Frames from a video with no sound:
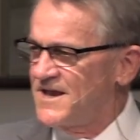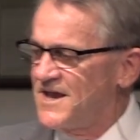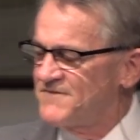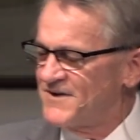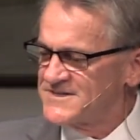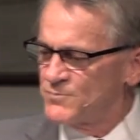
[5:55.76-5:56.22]

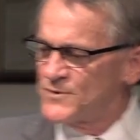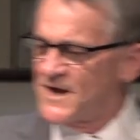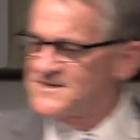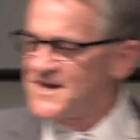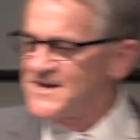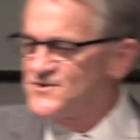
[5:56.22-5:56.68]
If I, when I
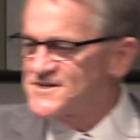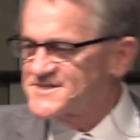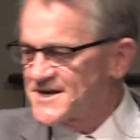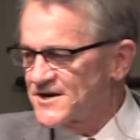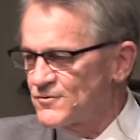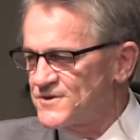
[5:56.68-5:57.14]
take you to
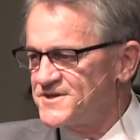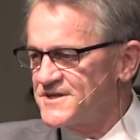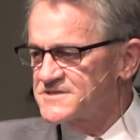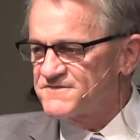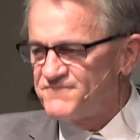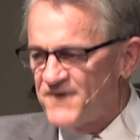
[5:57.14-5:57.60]
2
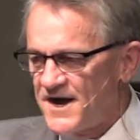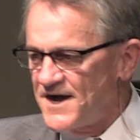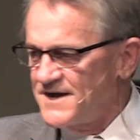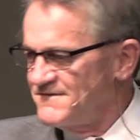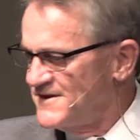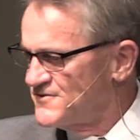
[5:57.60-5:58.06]
Corinthians
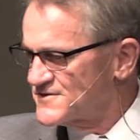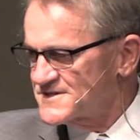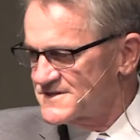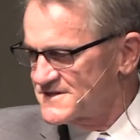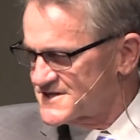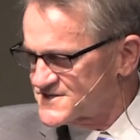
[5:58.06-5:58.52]
5, either
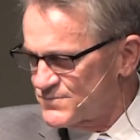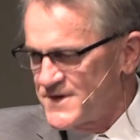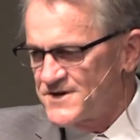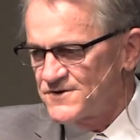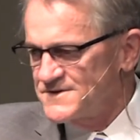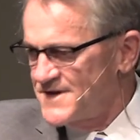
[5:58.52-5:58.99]
this
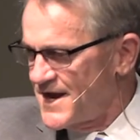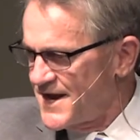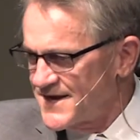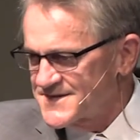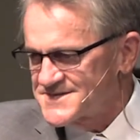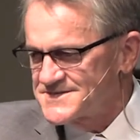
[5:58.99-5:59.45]
week or
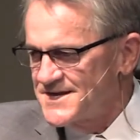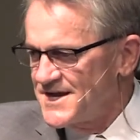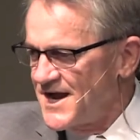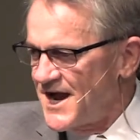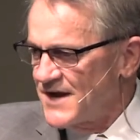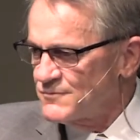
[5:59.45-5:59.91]
next,
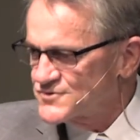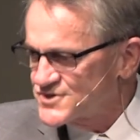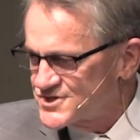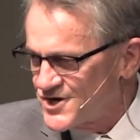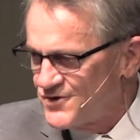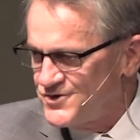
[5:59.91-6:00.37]
I will
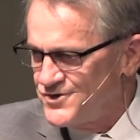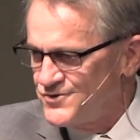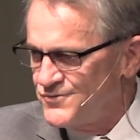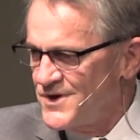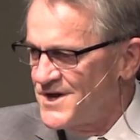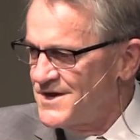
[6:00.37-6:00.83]
show
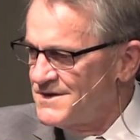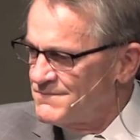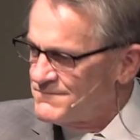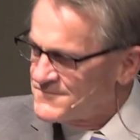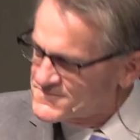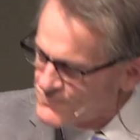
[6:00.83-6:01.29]
you
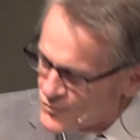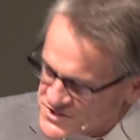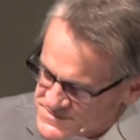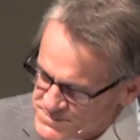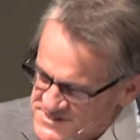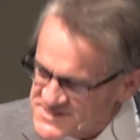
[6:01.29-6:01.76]
more
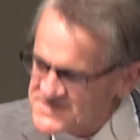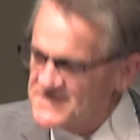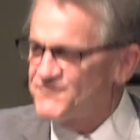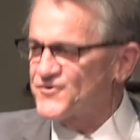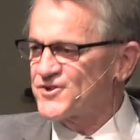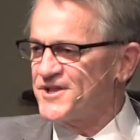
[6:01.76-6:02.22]

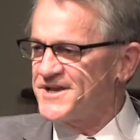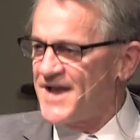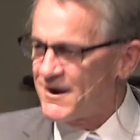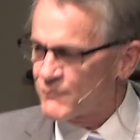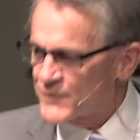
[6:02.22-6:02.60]
specifically how it